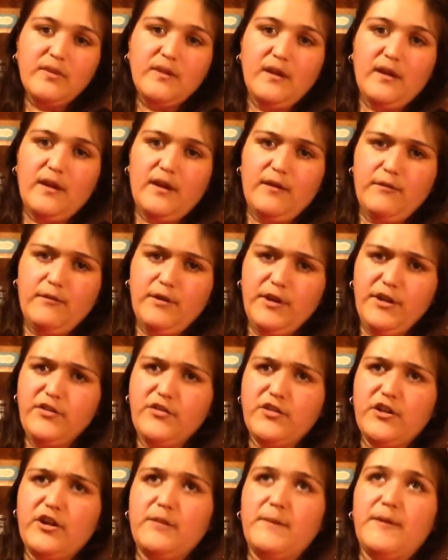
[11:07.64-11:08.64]
I wanted to
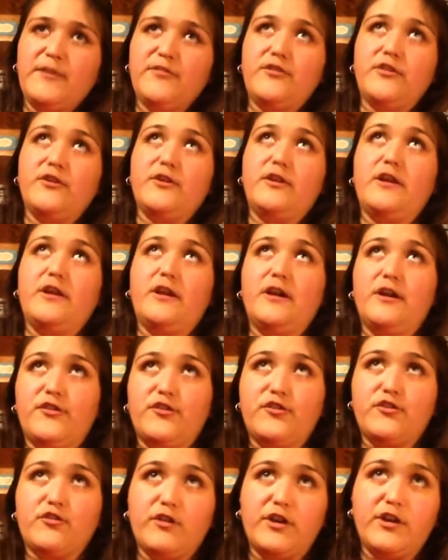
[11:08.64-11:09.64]
talk about the
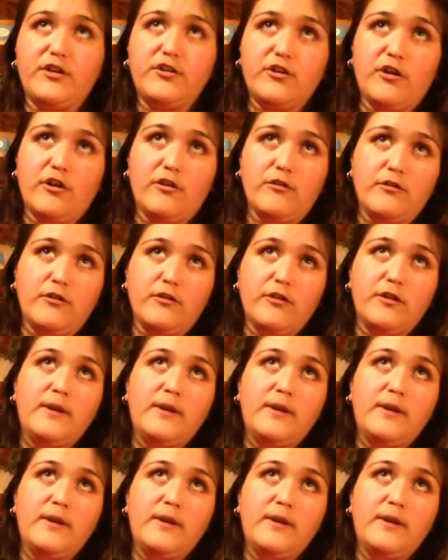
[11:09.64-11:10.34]
screen curtain.